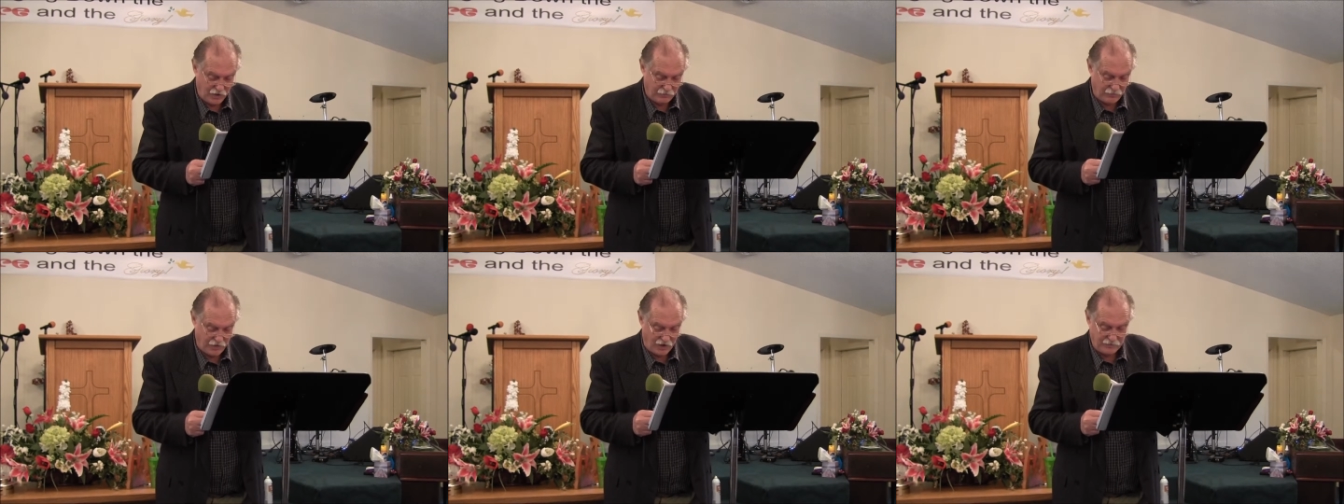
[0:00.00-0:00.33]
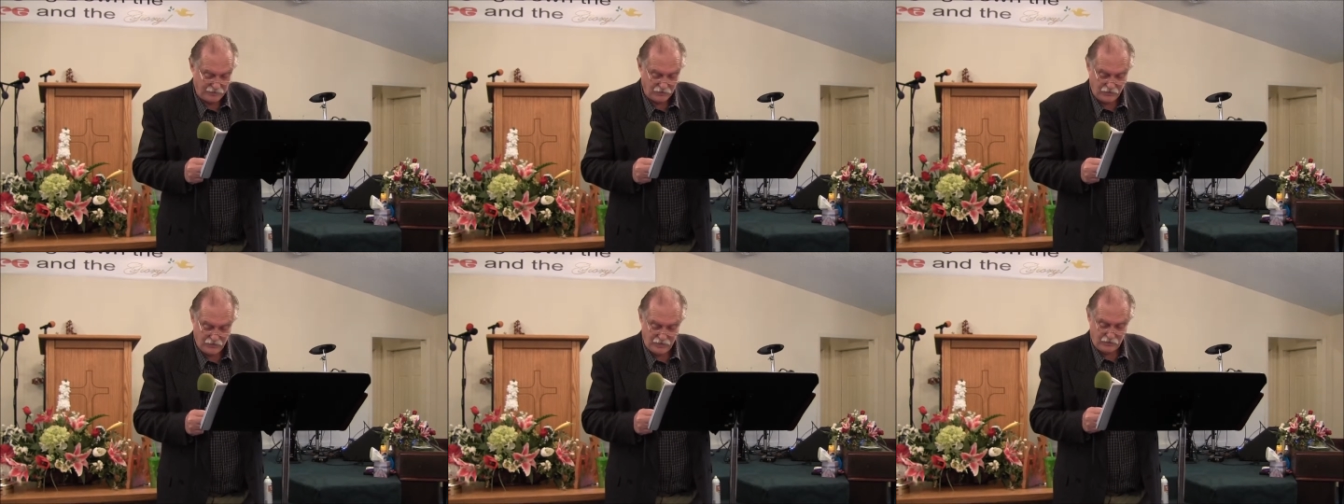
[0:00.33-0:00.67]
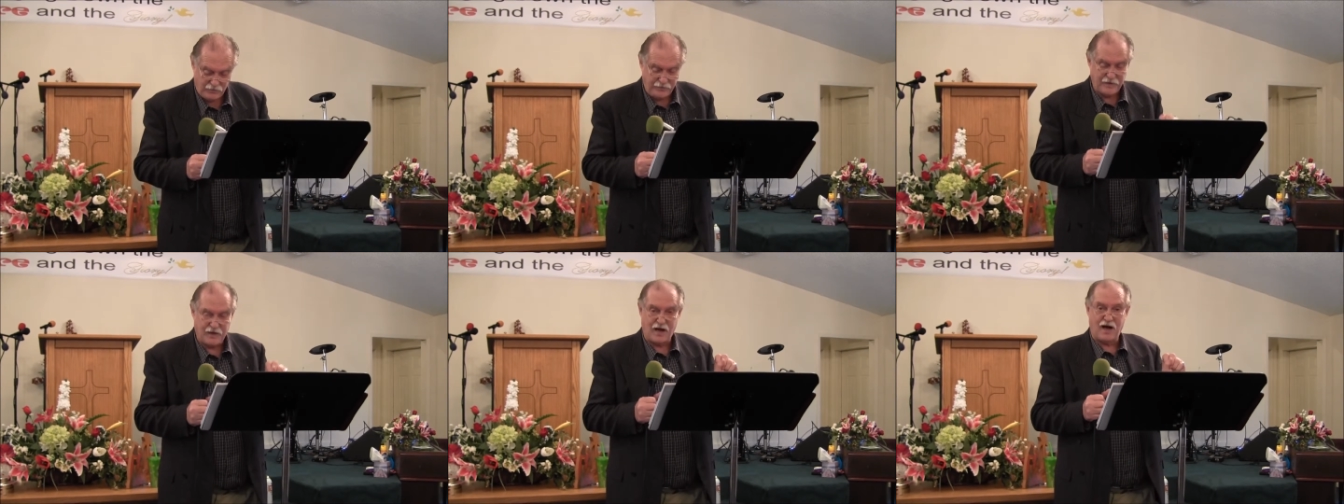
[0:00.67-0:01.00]
Mama,
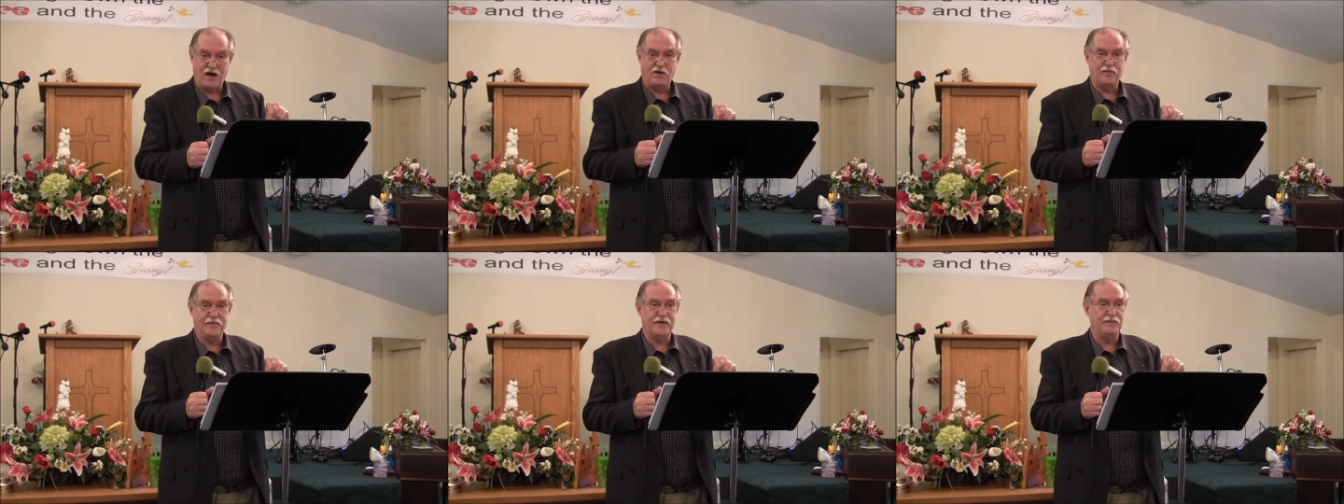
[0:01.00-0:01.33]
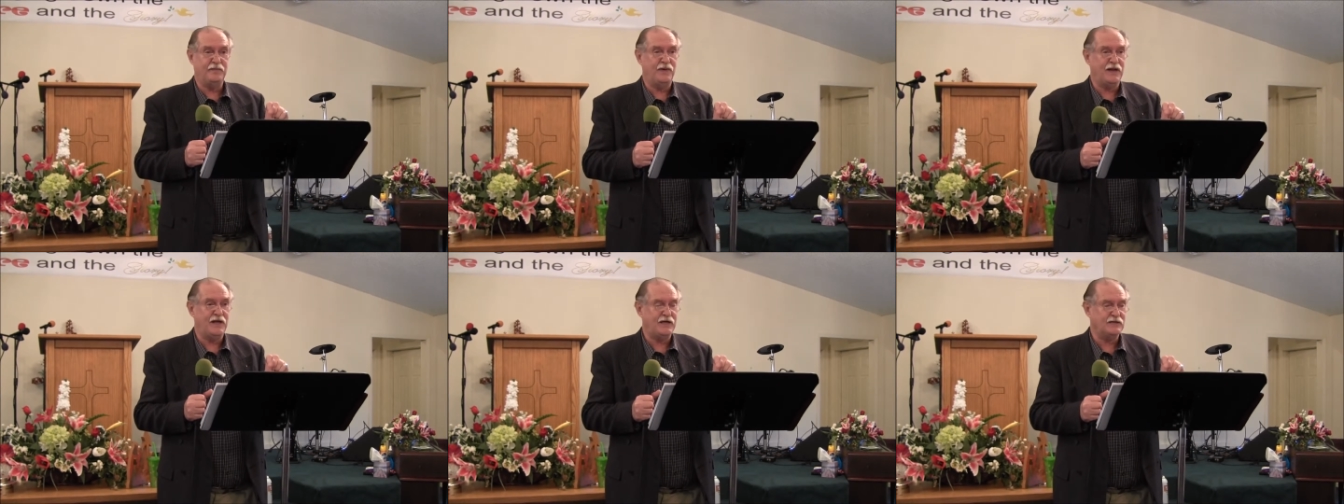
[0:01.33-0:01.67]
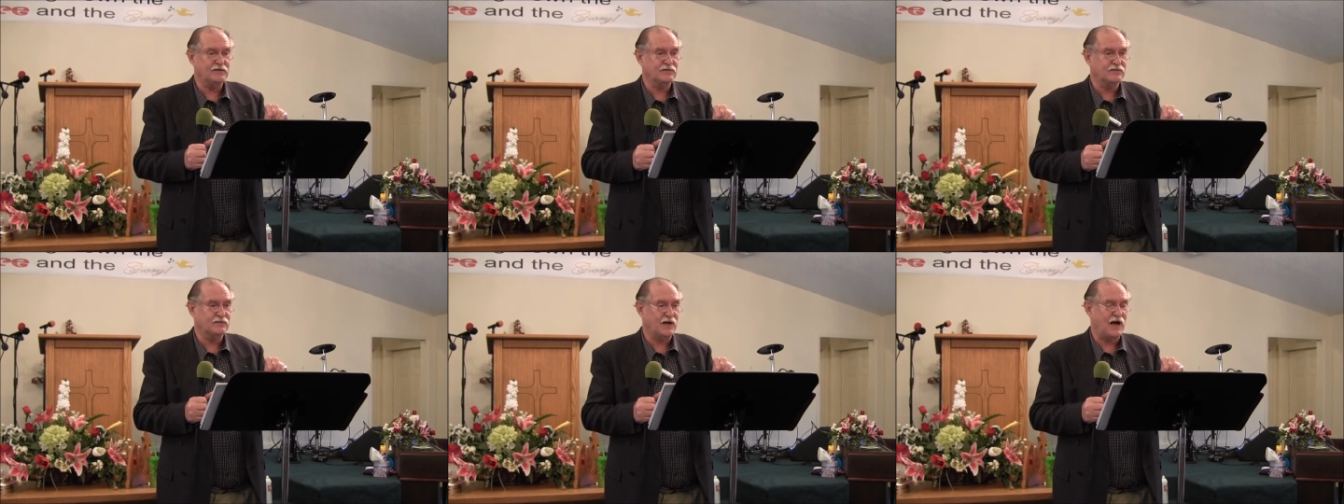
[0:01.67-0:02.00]
we'll, I'll be
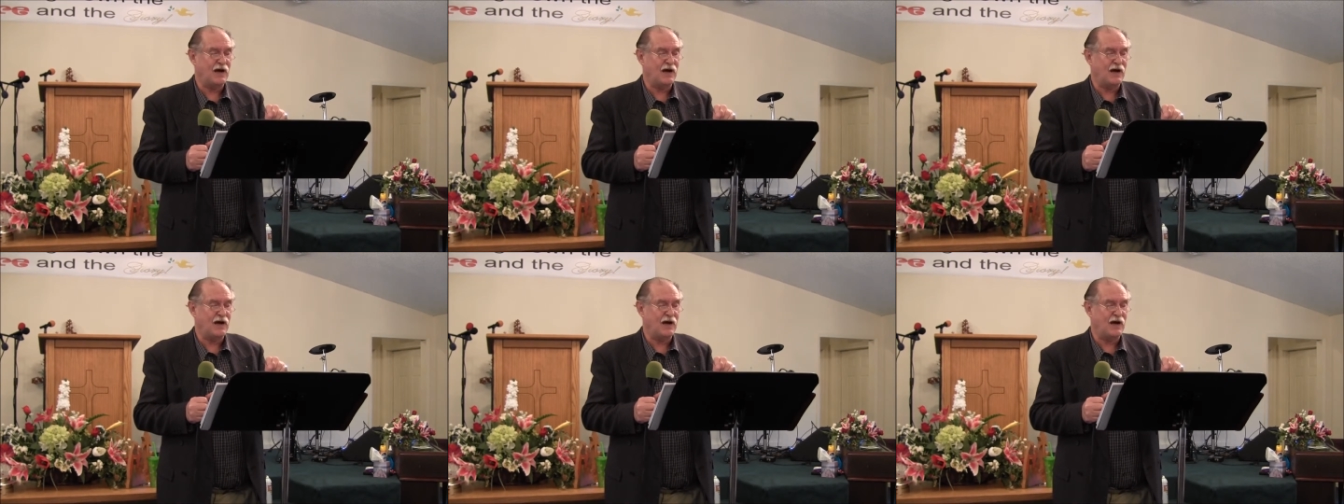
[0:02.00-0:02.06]
blessed.